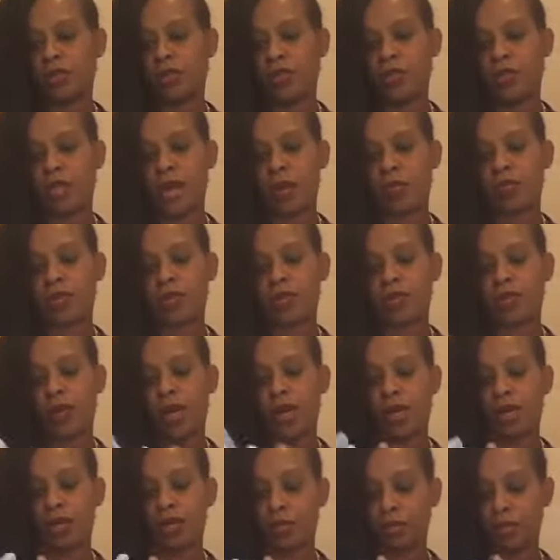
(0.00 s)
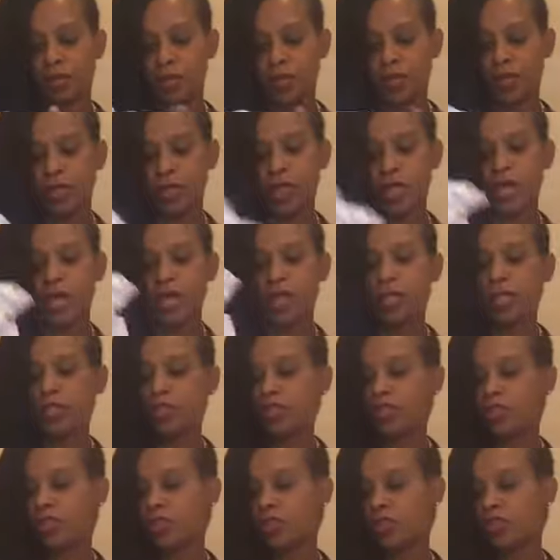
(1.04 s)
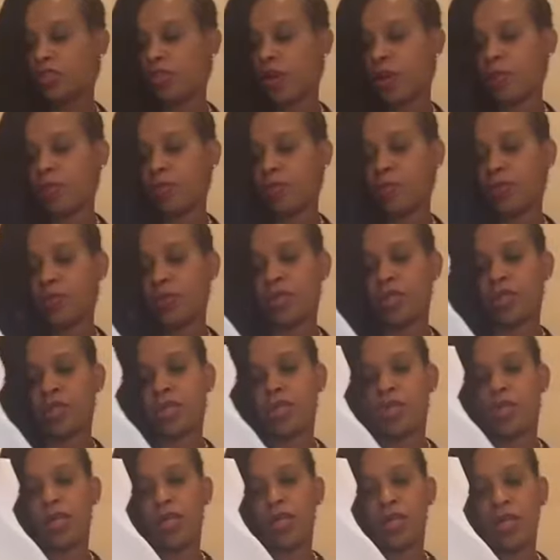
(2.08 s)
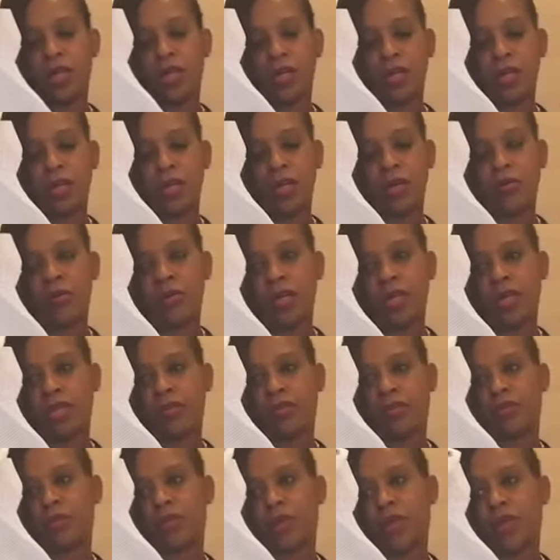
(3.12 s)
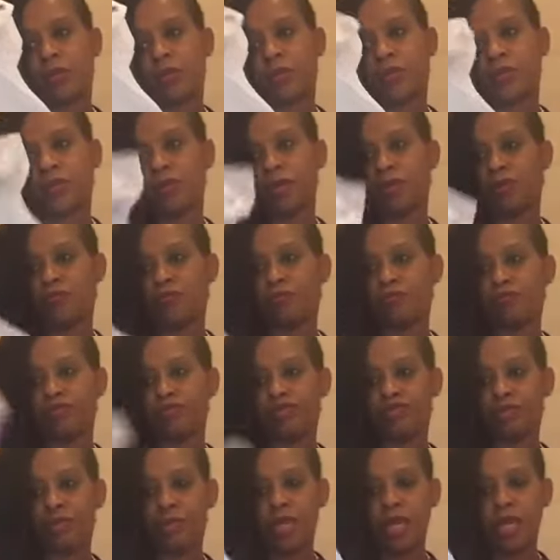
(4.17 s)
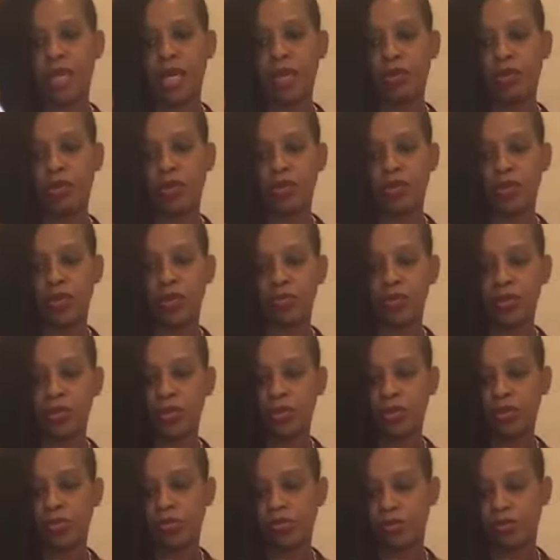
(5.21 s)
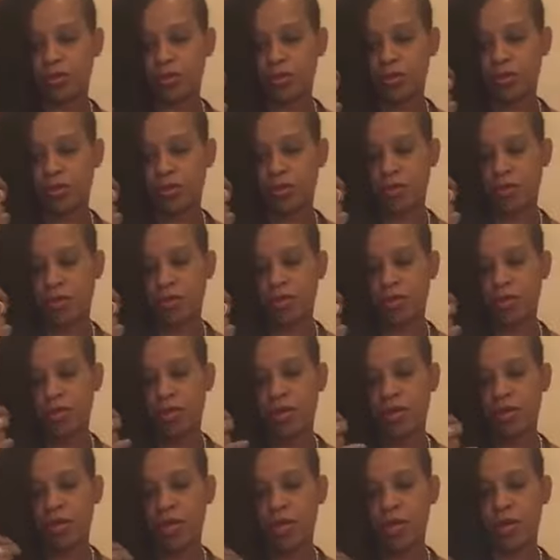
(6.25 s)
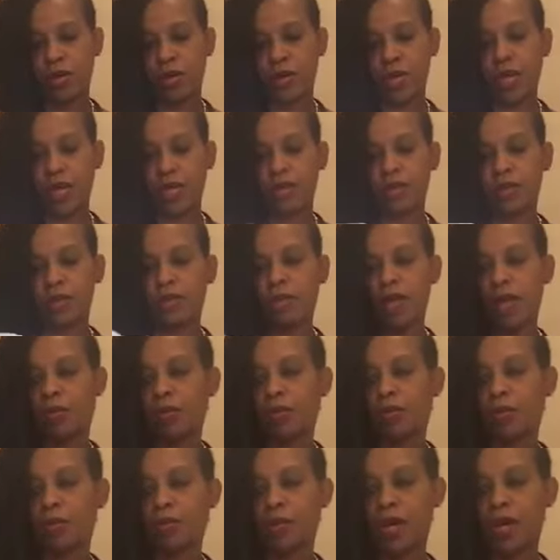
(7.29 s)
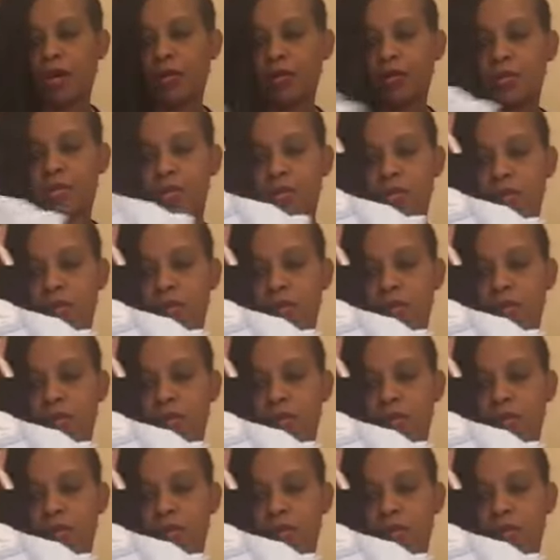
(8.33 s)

It's got blue raccoons on it. And then just a striped one, a plain striped. Oh, and I'm showing them to you. Okay, that one's backwards.